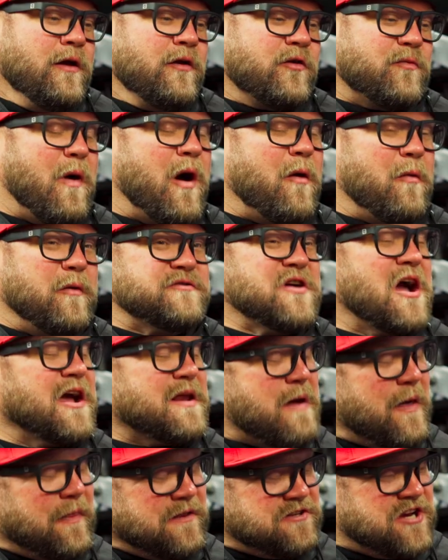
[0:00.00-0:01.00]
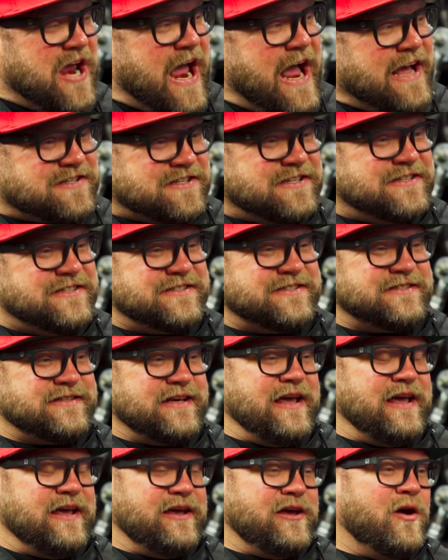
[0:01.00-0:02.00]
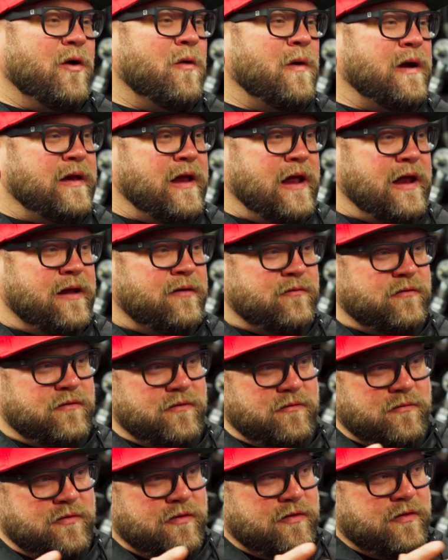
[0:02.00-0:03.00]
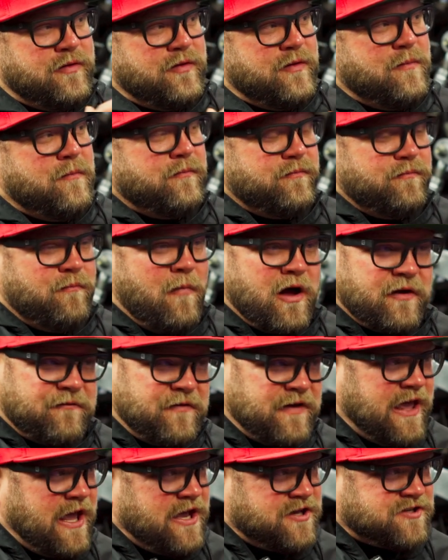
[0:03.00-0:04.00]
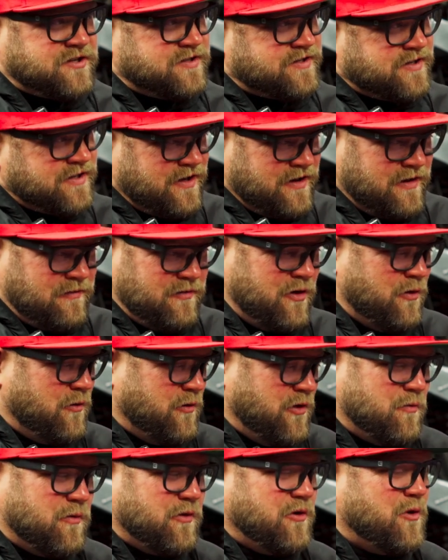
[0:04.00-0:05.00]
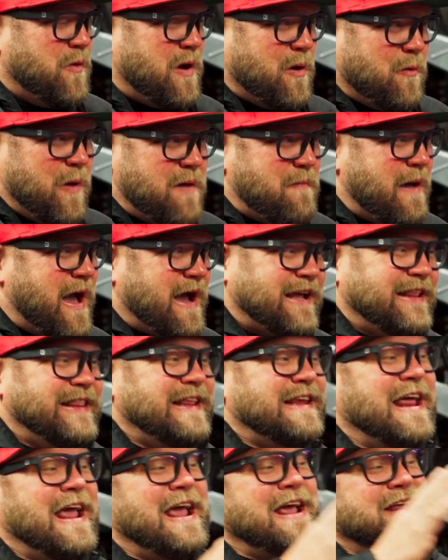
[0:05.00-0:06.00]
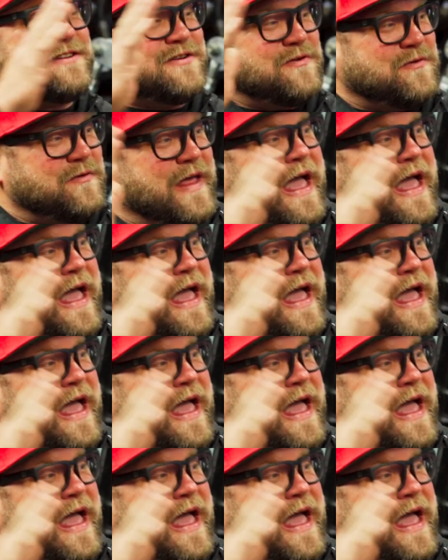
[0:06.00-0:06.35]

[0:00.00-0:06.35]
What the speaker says: Paul, we were talking about the chassis, and the modifications that, you were doing way back in the day to the